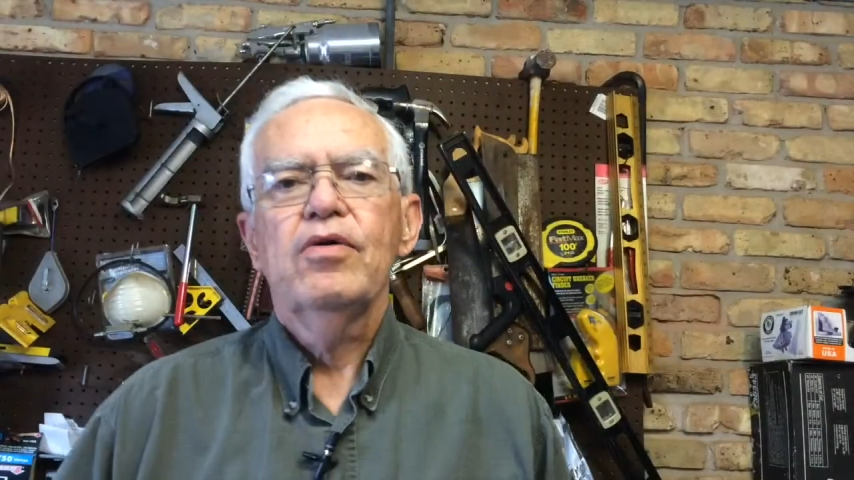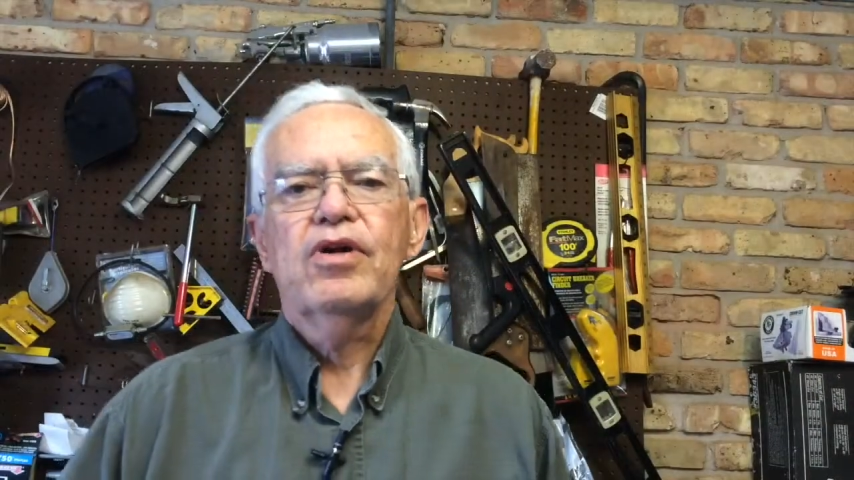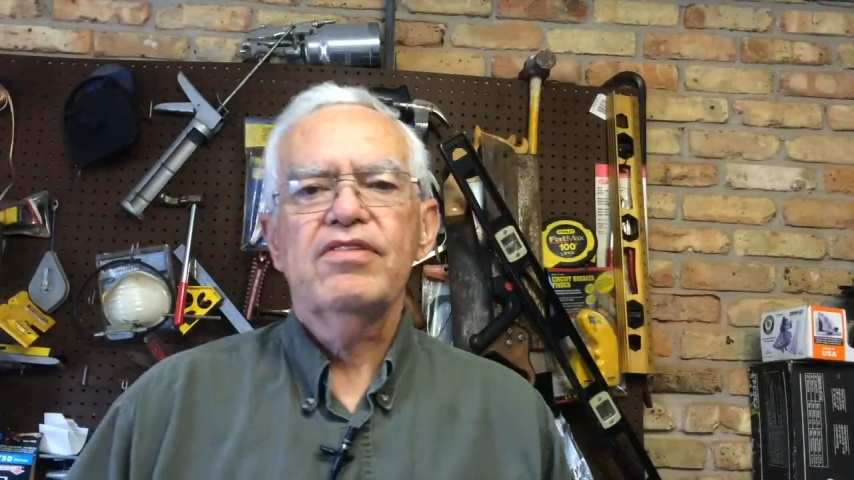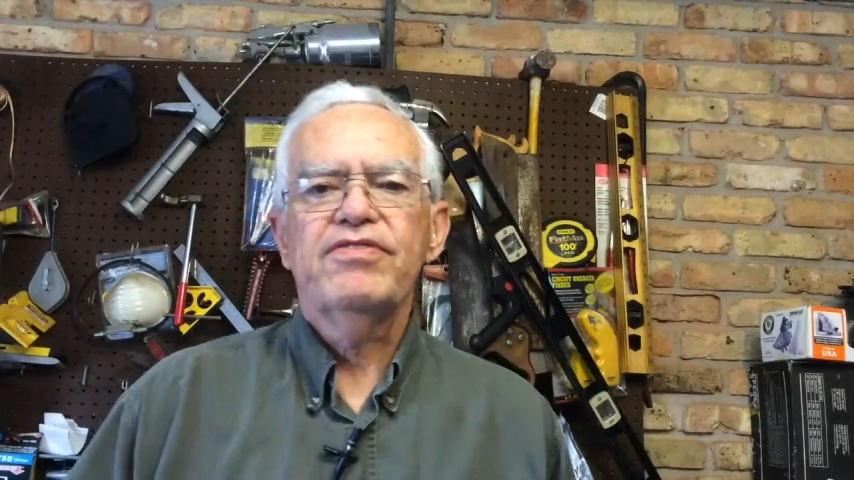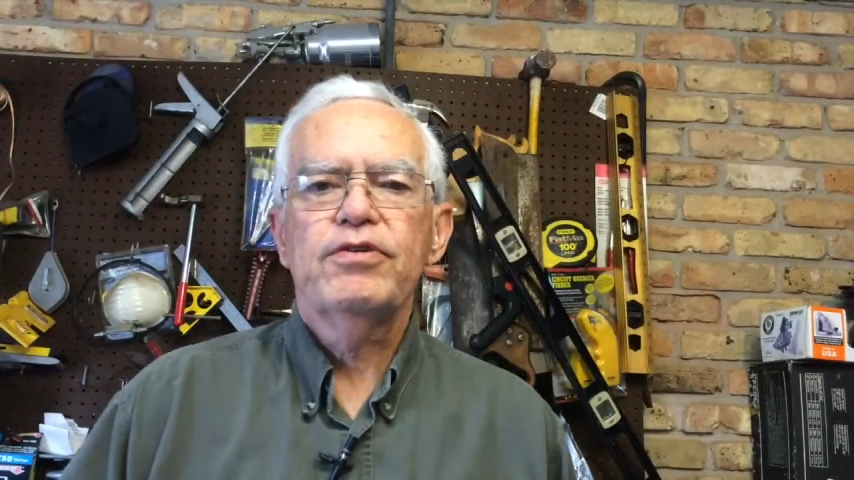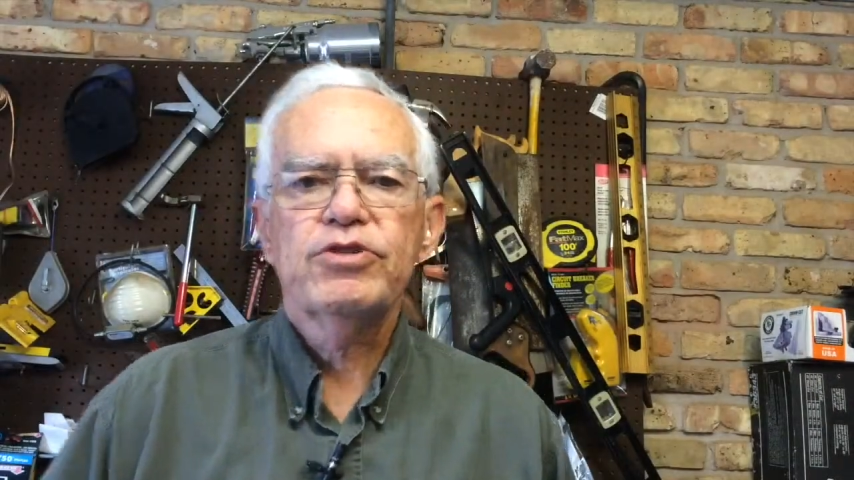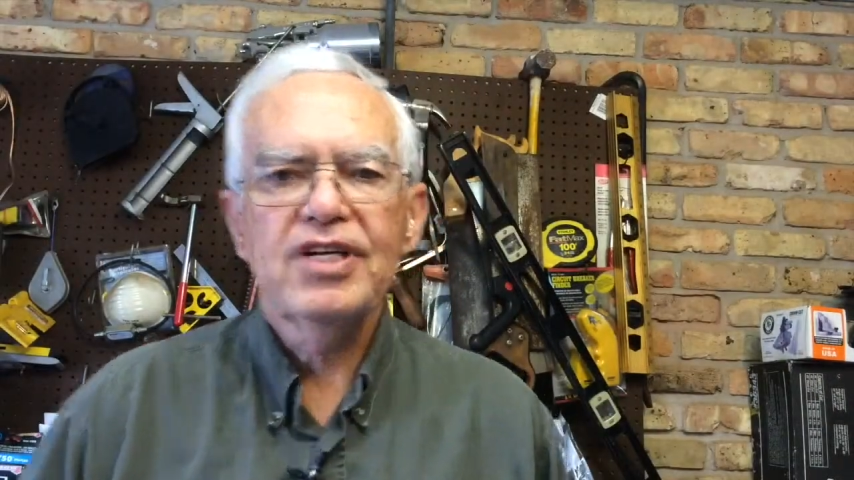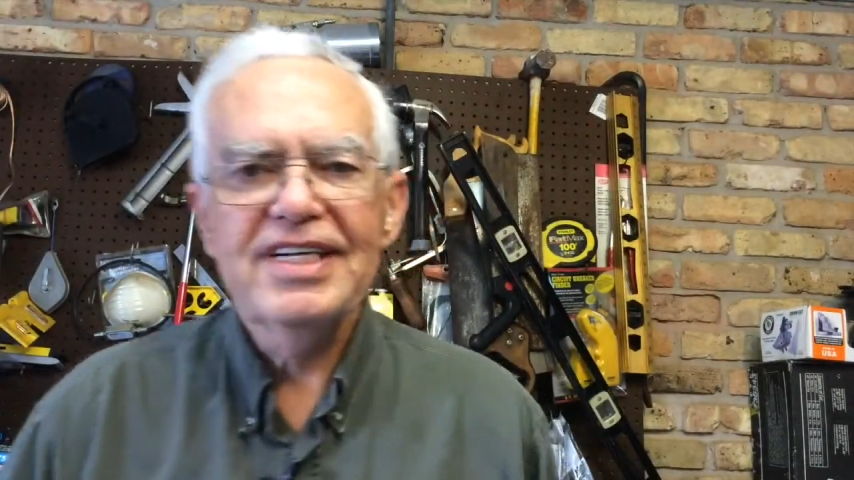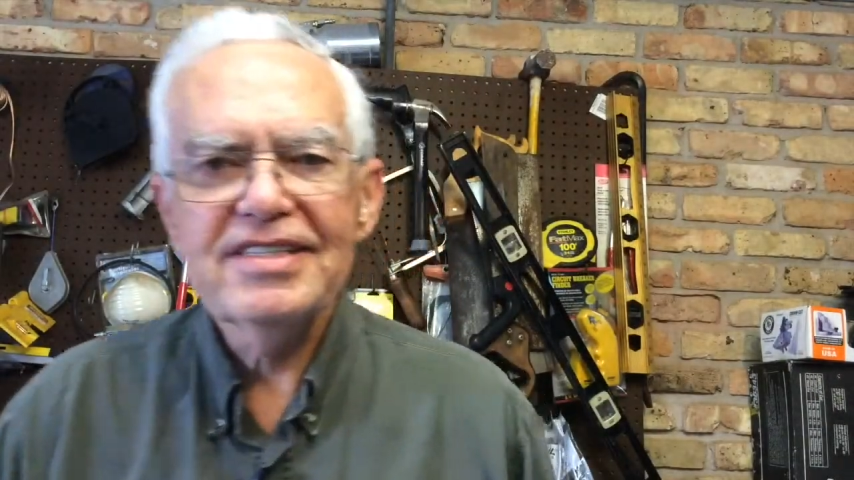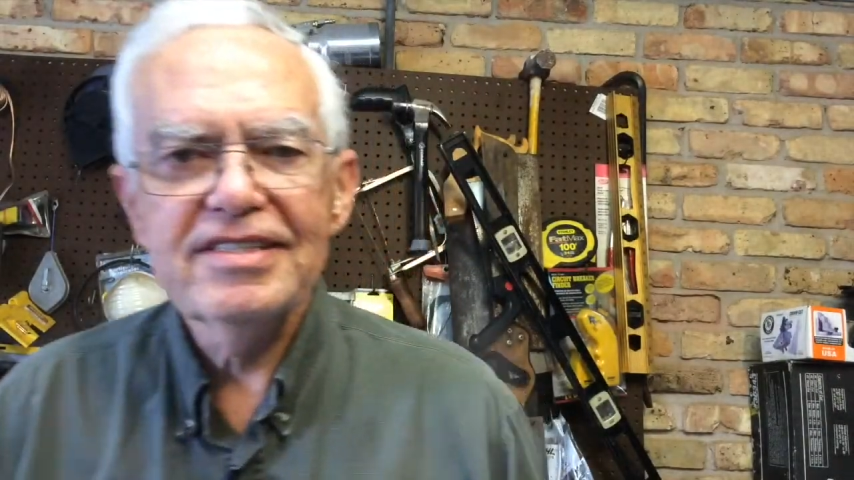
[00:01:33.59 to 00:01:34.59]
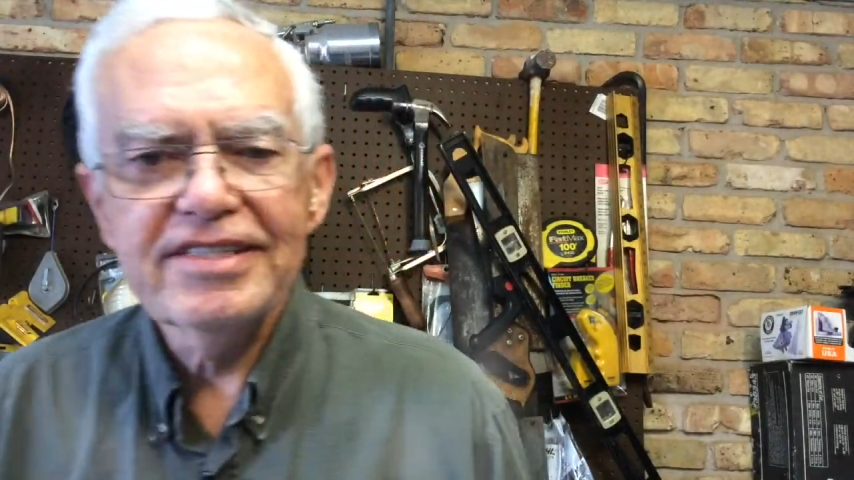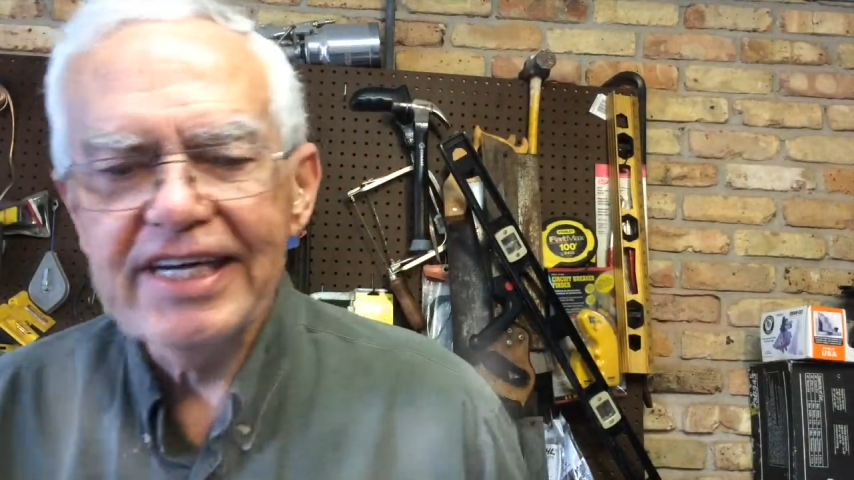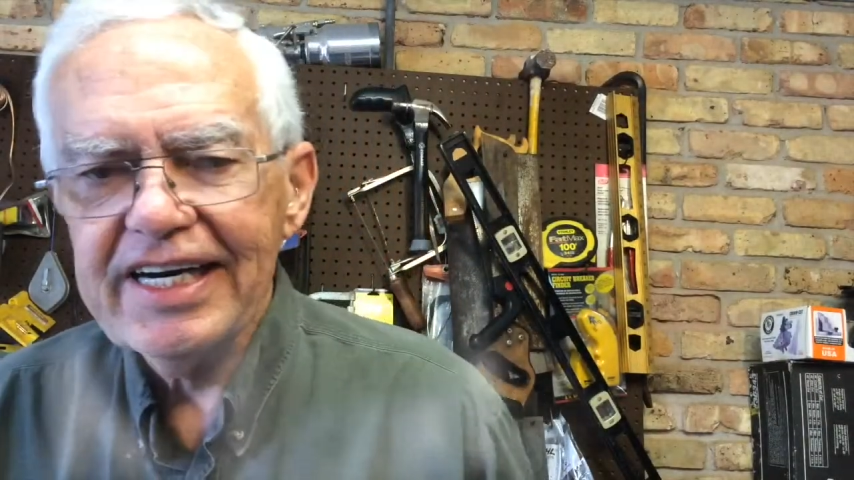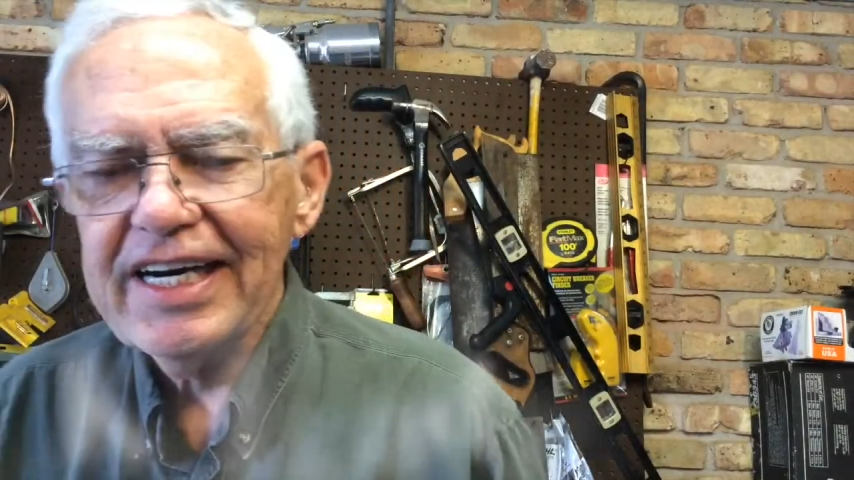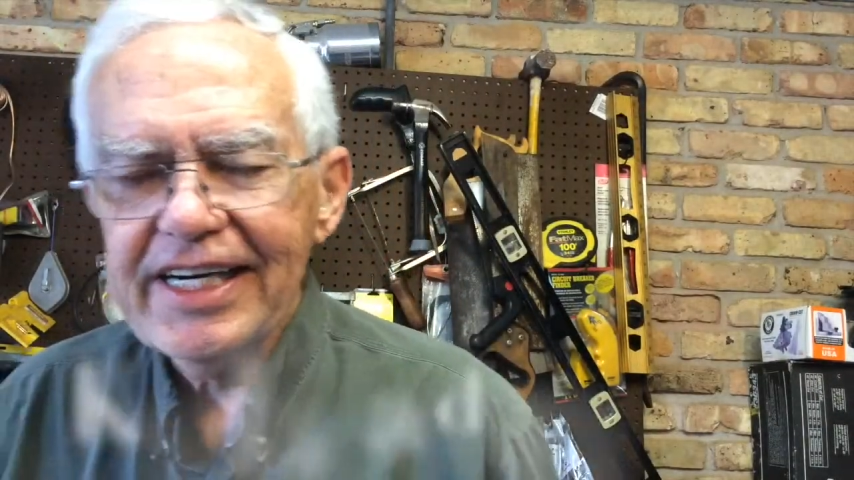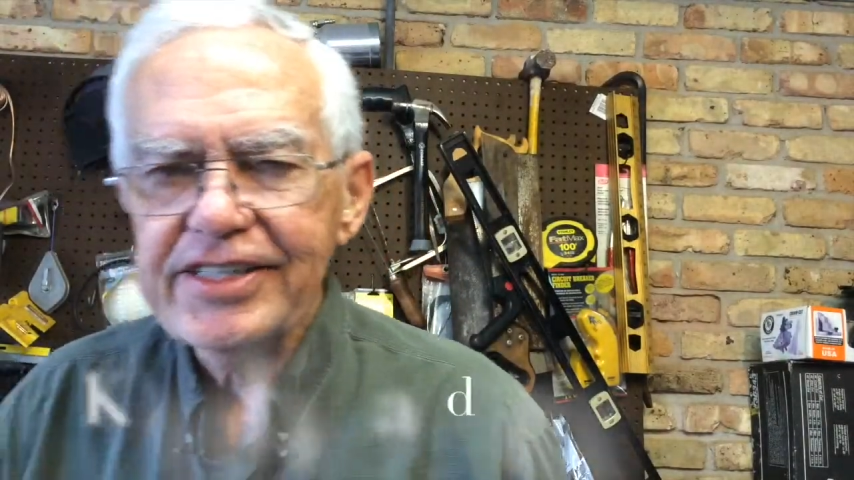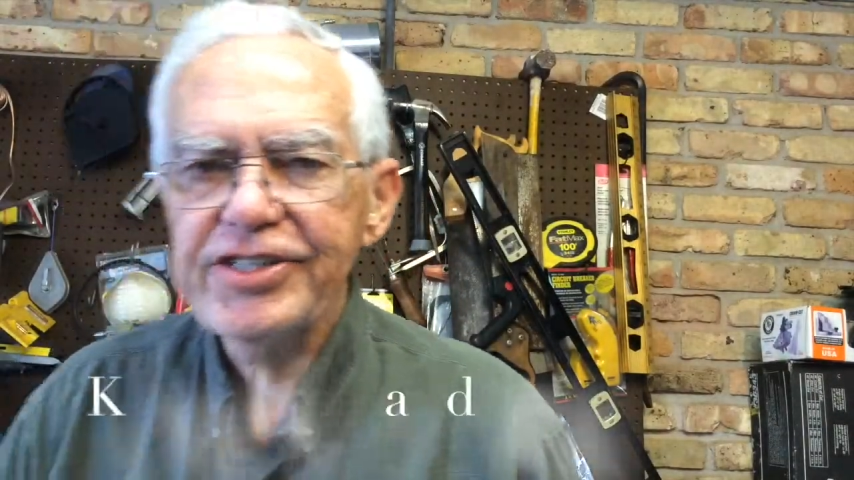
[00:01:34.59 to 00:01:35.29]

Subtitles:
One of the first lessons I'd like